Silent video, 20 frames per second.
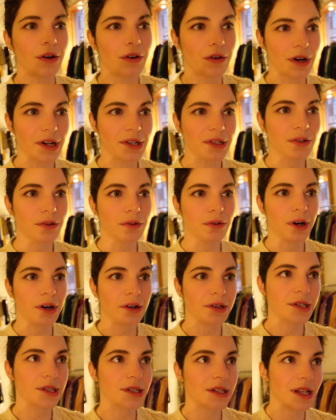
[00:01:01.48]
a
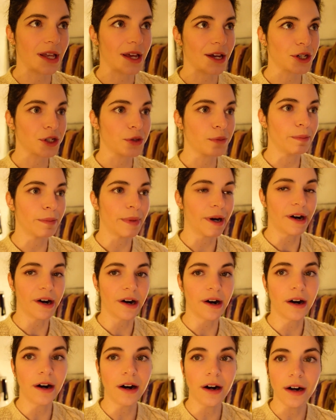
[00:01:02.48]
restaurant slash
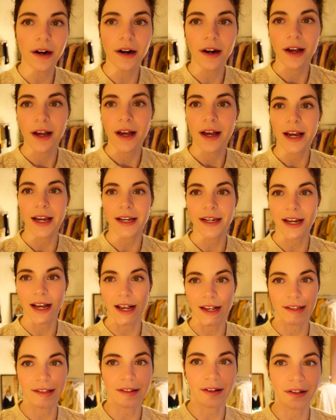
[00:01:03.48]
bar, it
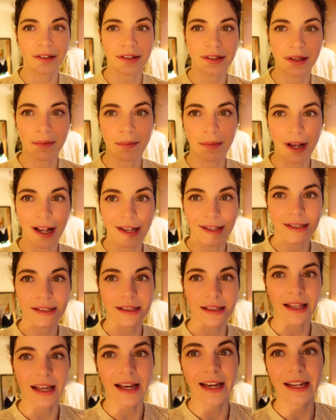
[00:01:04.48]
has not the
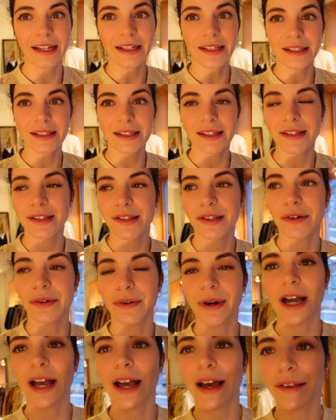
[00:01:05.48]
best light,
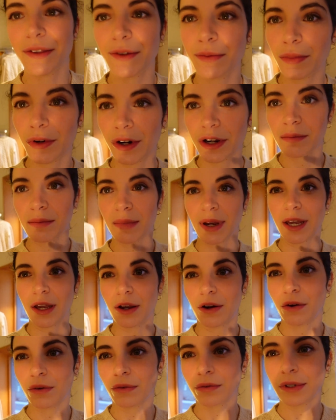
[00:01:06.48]
so I had to bring my
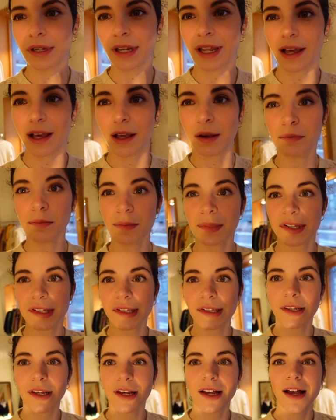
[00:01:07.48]
own
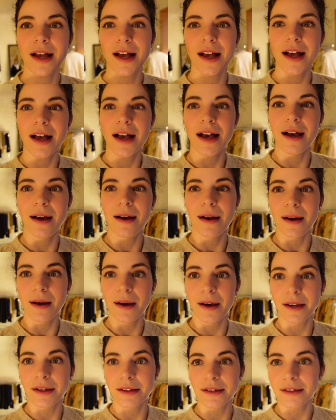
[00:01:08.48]
lamps.
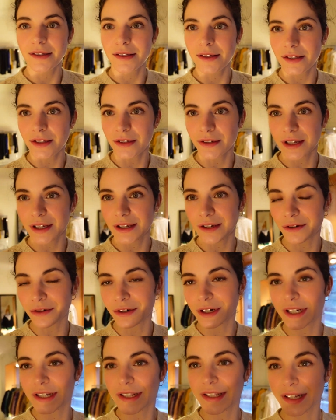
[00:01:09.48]
And you can
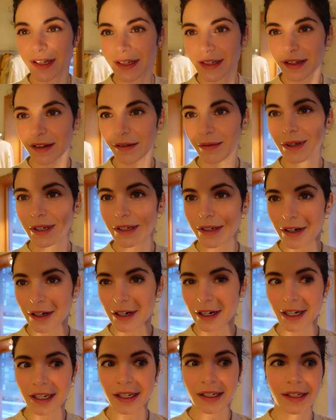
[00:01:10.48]
already see it's a little bit
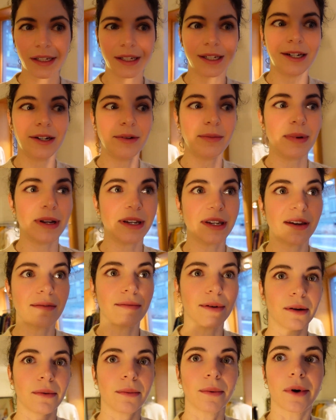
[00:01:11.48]
dark in here, but
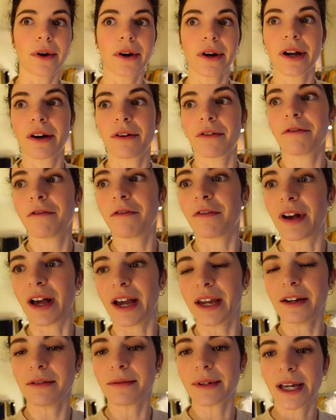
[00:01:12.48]
it will work out
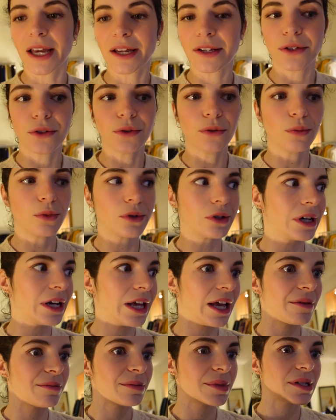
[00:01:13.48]
fine. I will get 2 more
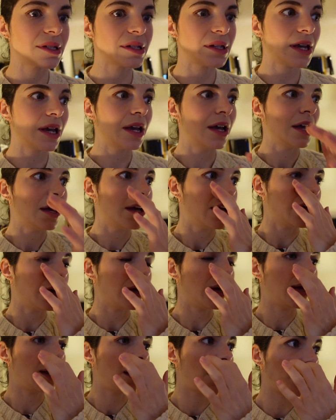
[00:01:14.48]
lamps,
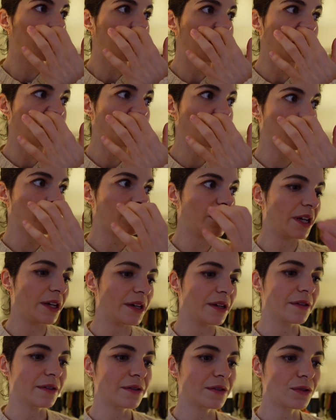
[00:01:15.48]
and that should be
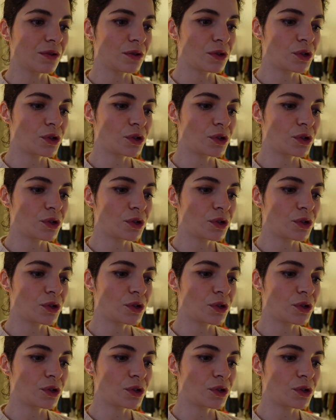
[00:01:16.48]
enough to